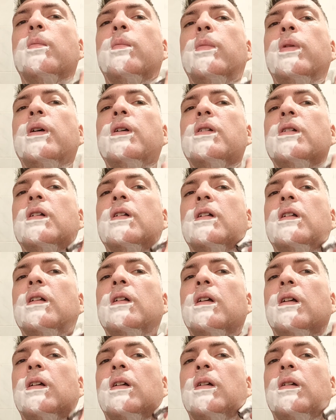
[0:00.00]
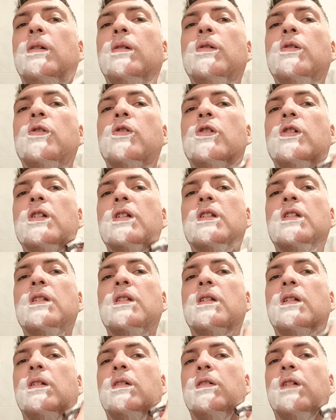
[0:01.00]
basically you just
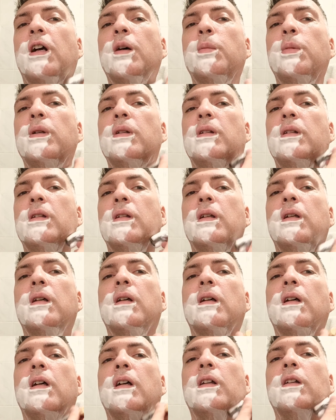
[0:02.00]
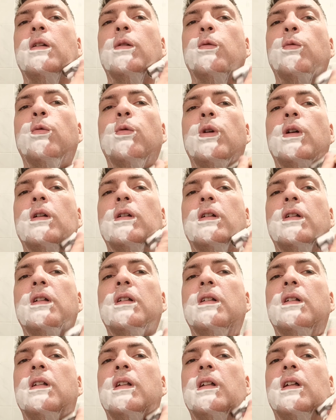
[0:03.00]
grab it and wield
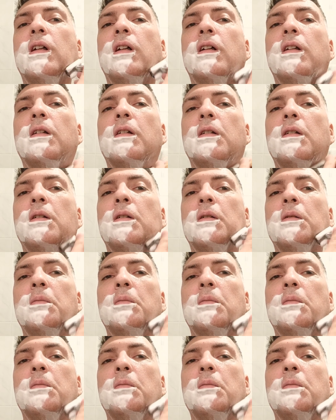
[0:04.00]
it and